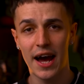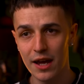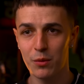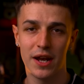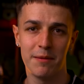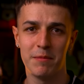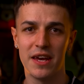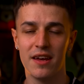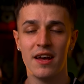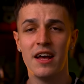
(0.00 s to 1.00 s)
I will
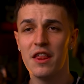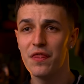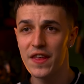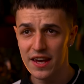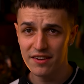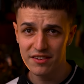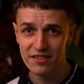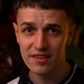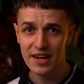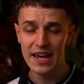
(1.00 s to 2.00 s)
admit
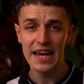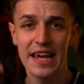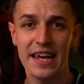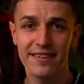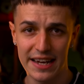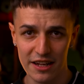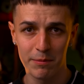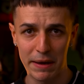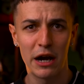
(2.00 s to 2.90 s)
this is a little bit